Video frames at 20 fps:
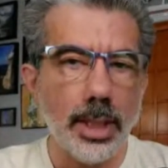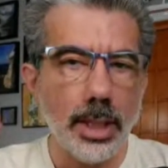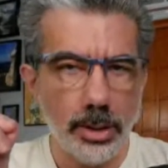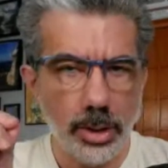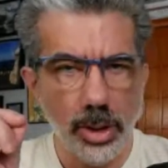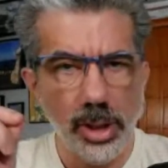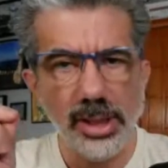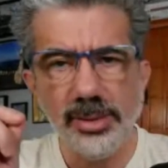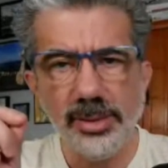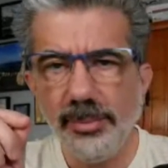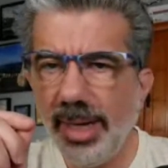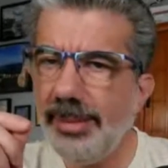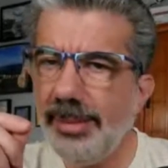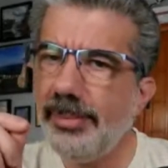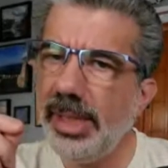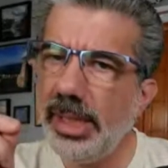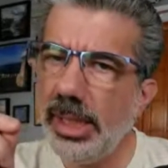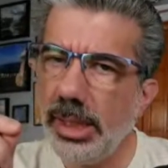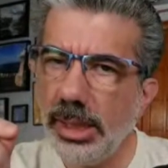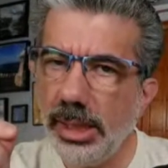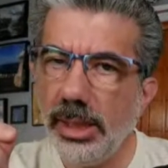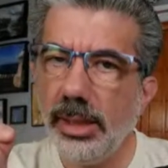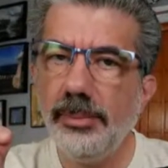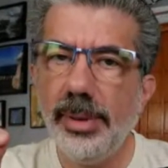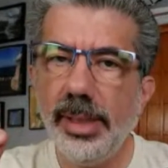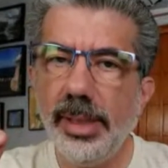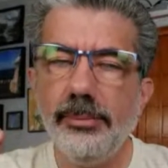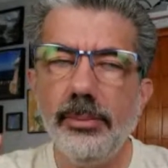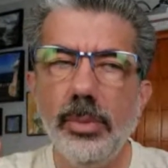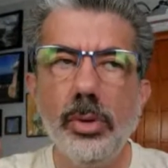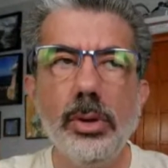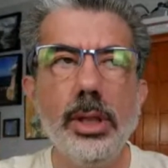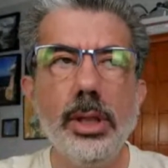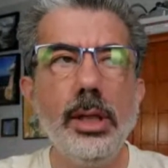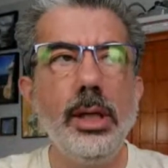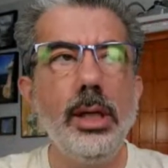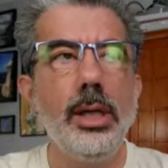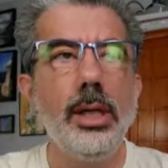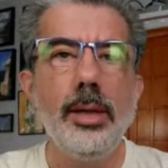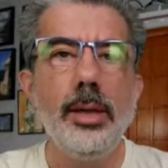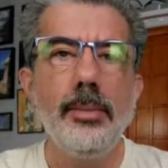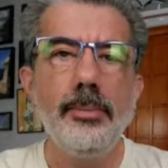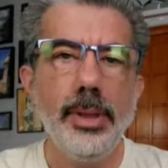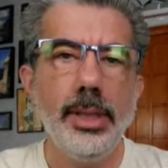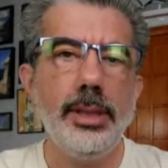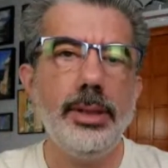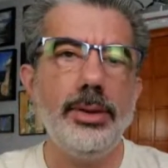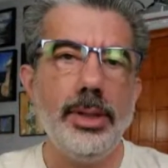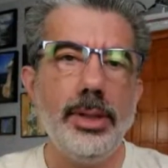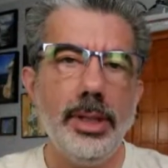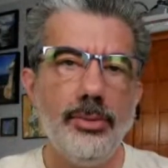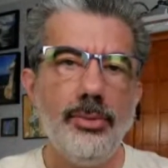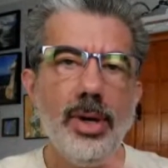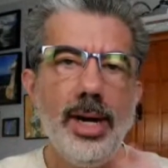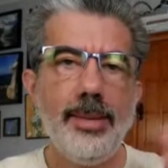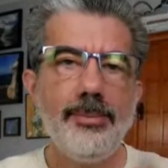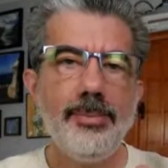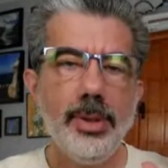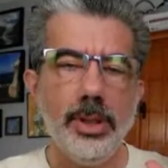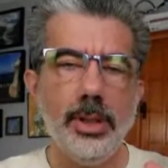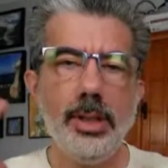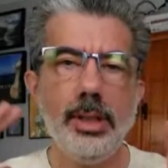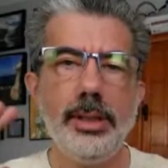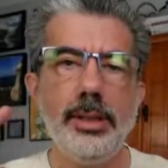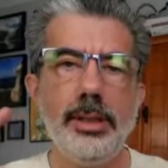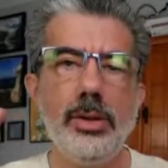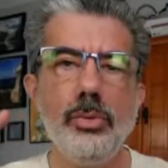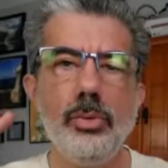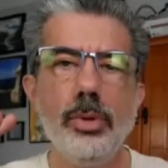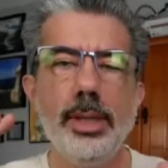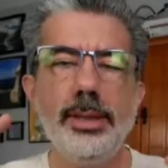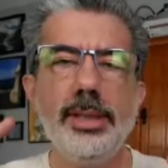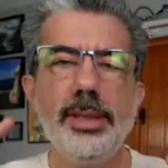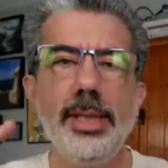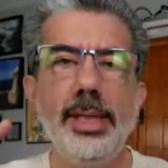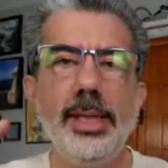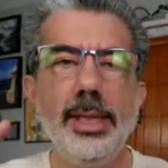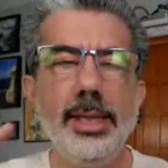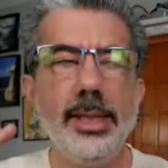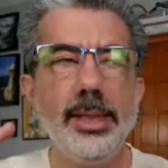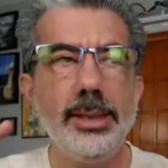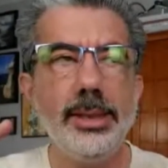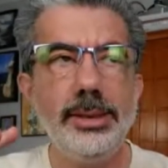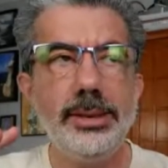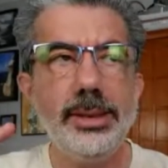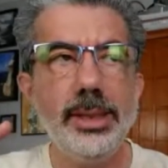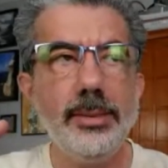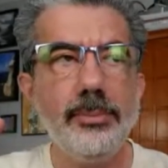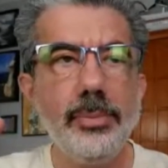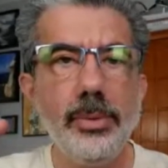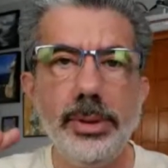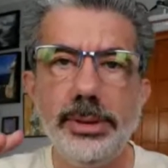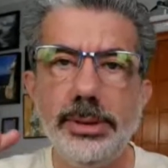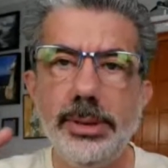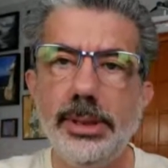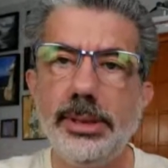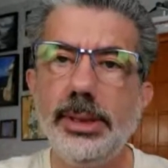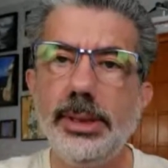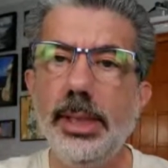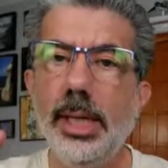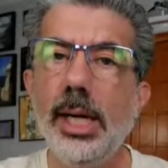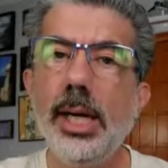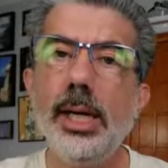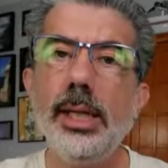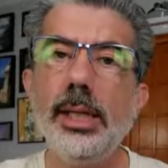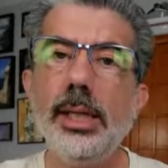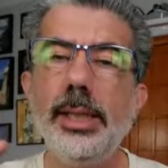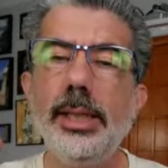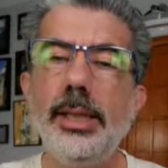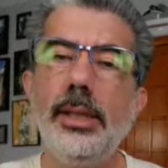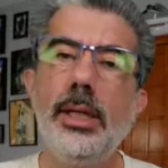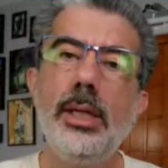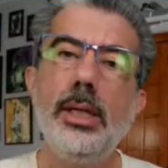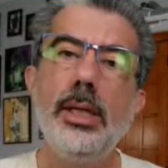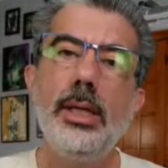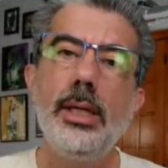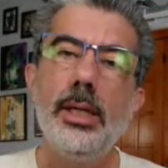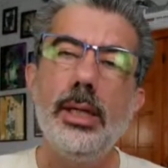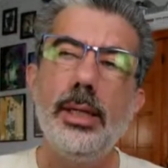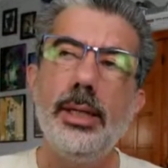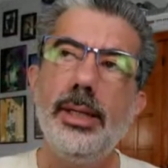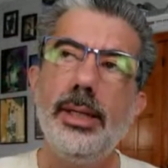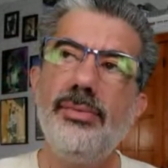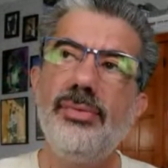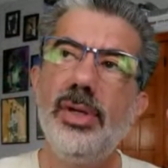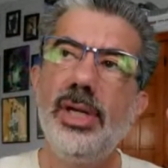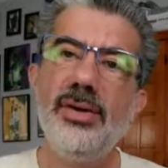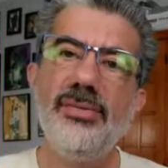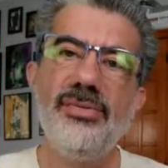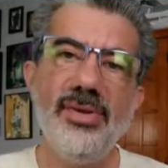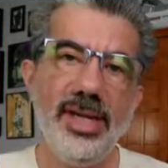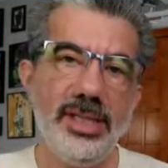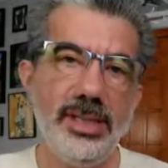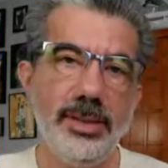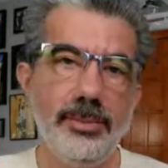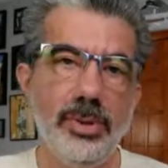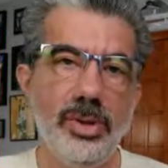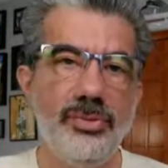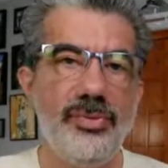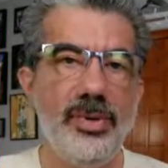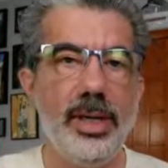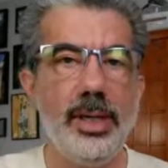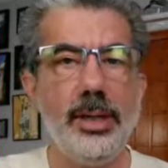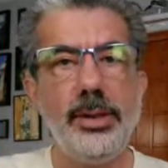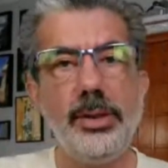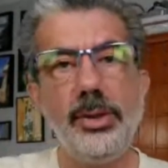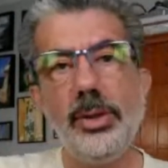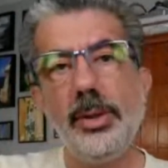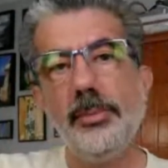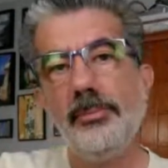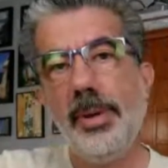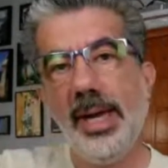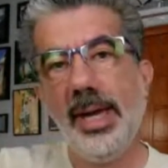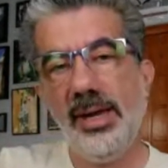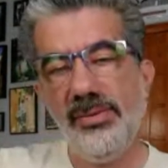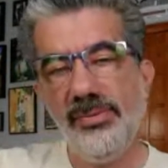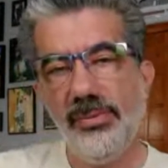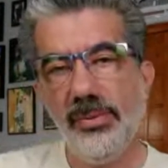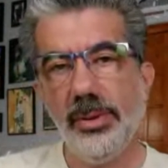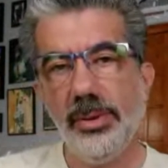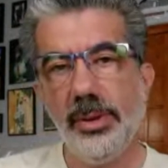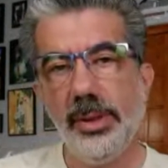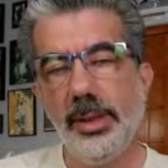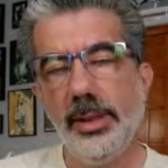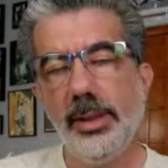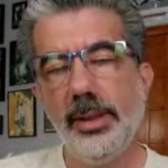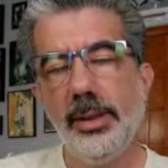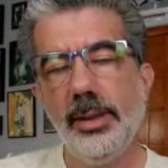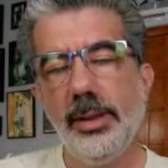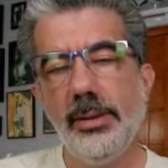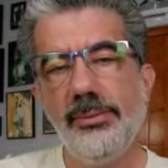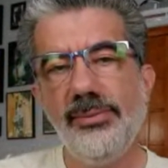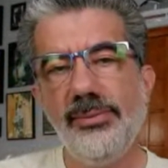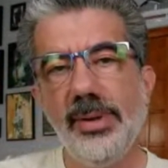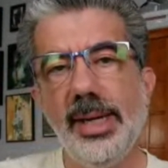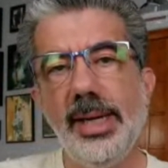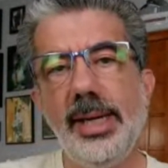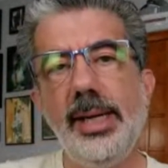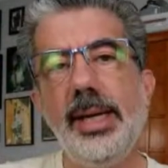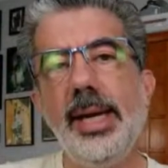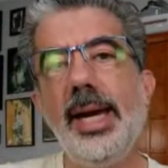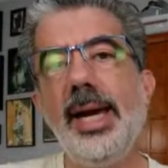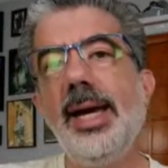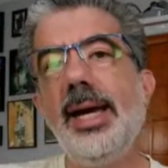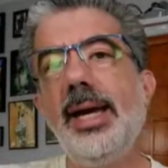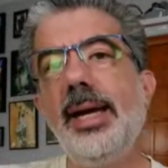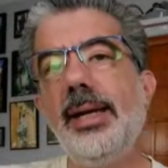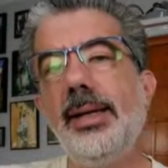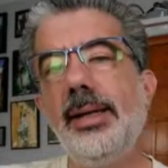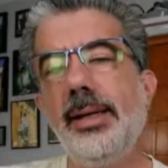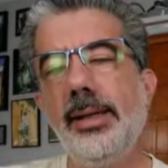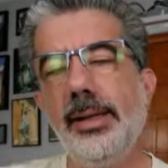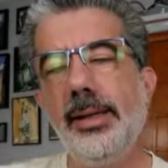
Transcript: cost might be a little bit more, but you can wrap it all into one thing. And at least on Princess and Holland, if you get a flexible fare, you can pay for the flight at